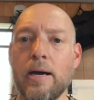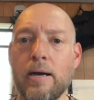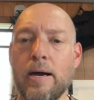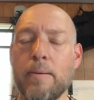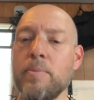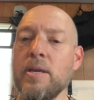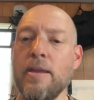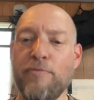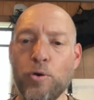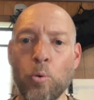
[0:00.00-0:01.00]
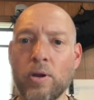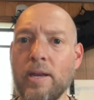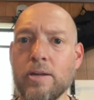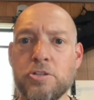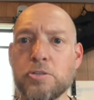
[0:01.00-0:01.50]
Uh, if you're working
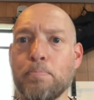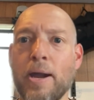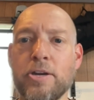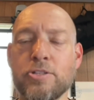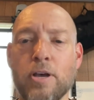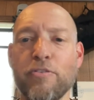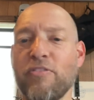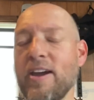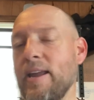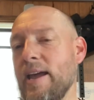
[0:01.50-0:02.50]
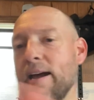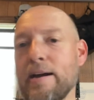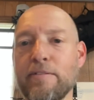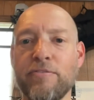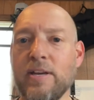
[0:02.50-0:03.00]
out just by yourself, if I didn't
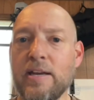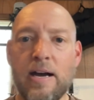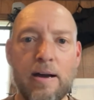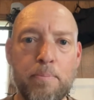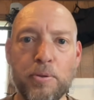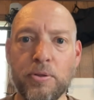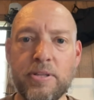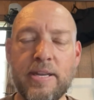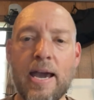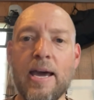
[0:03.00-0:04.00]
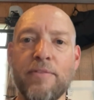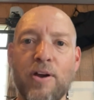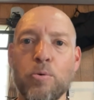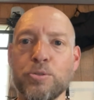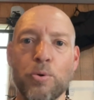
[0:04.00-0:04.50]
have uh, Billy the dad, if
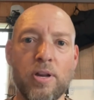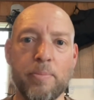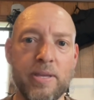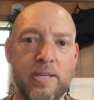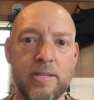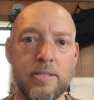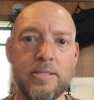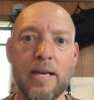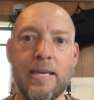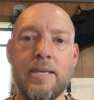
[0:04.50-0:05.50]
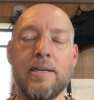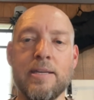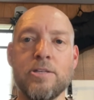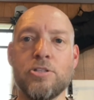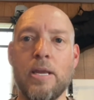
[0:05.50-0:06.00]
I wasn't working out my kids and I needed to
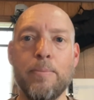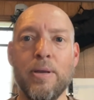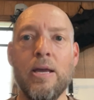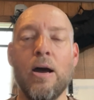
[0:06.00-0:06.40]
get in shape,